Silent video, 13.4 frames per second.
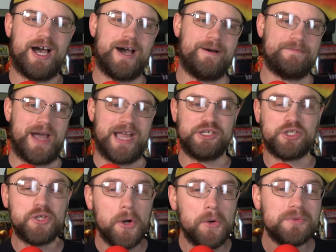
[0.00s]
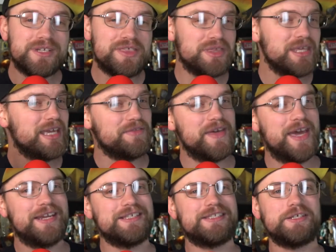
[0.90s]
Um, I don't think
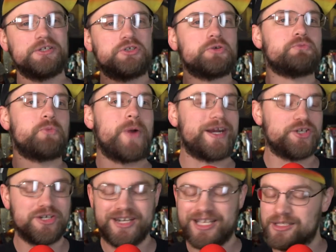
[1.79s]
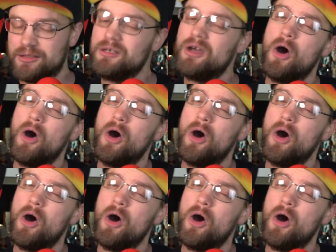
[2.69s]
that is the direction it's